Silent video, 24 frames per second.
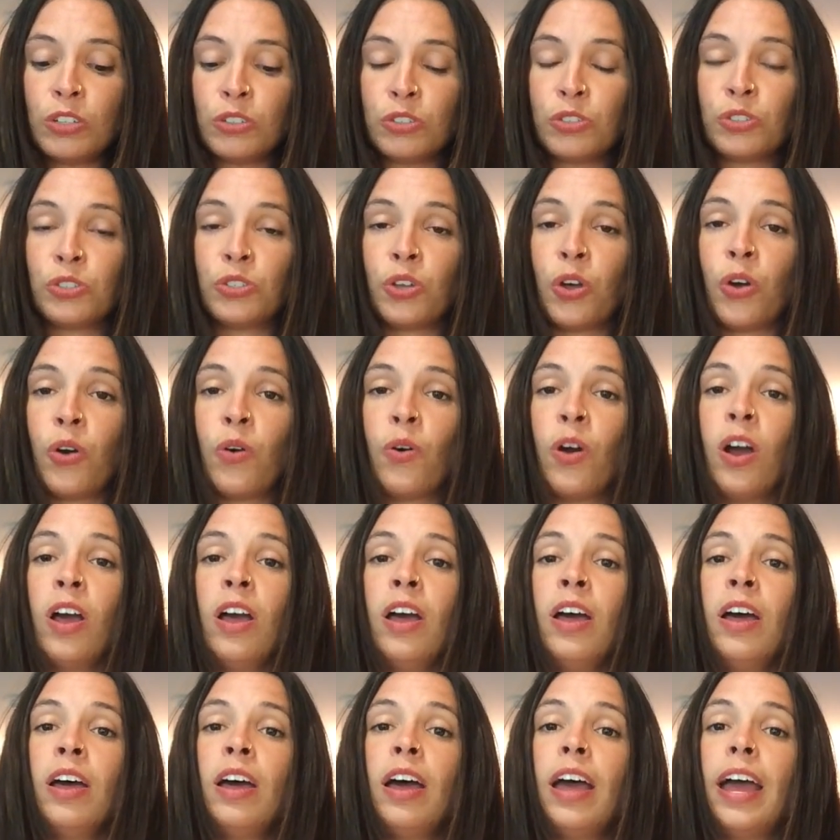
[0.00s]
So
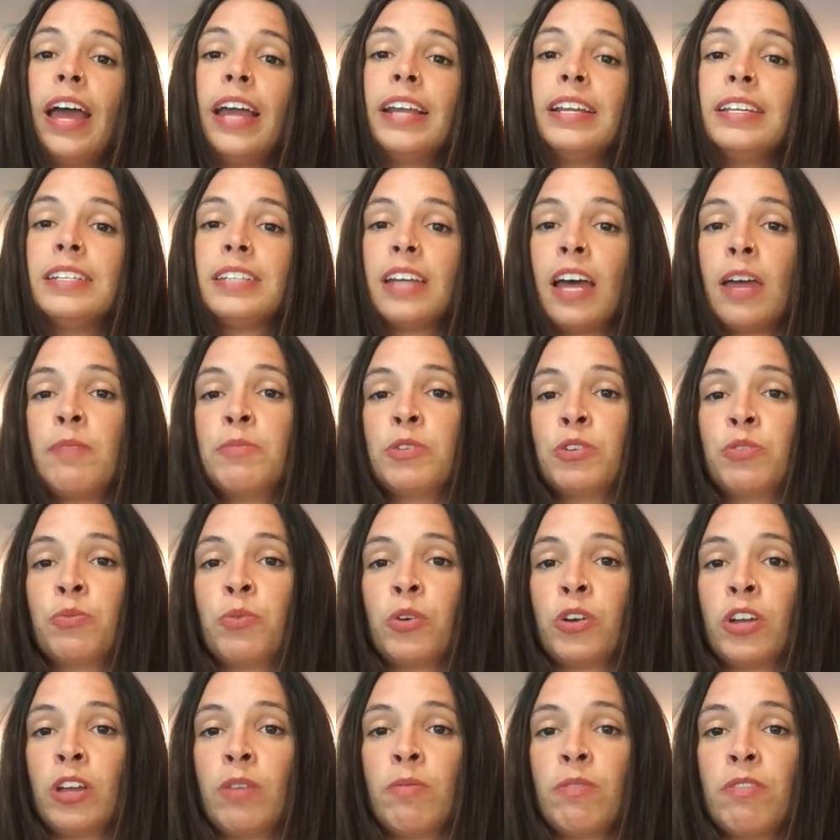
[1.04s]
anytime you're
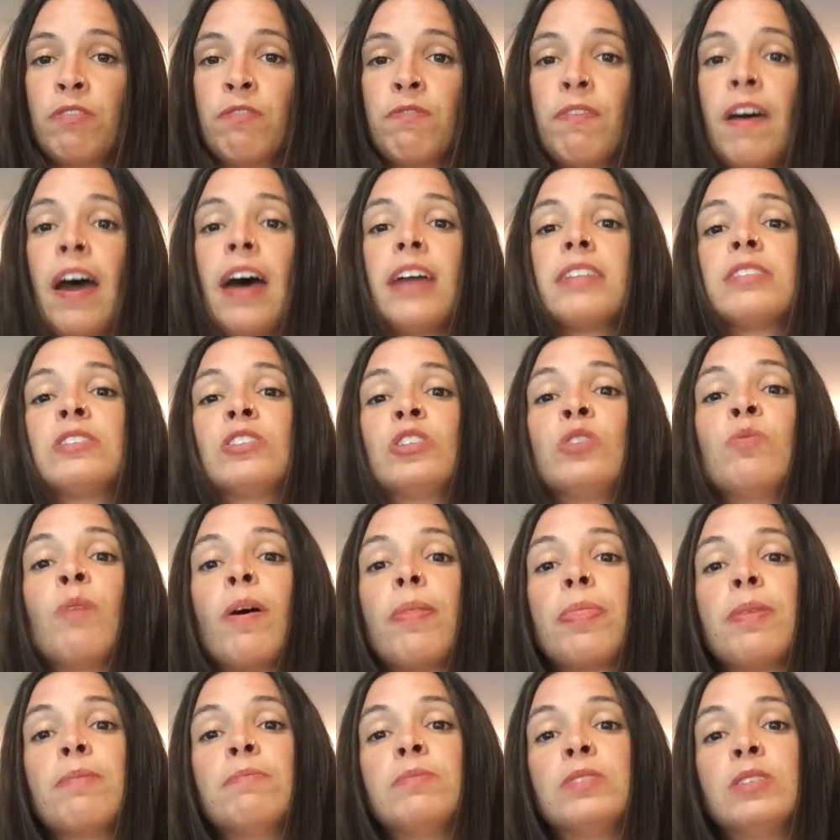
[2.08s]
working with fats, you
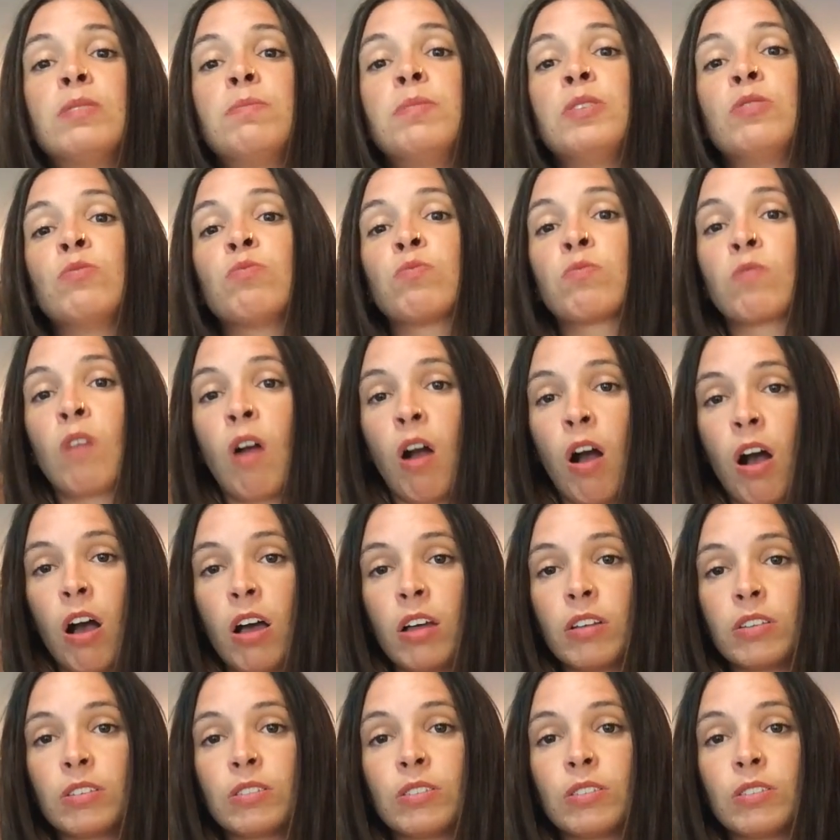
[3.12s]
want them to be raw.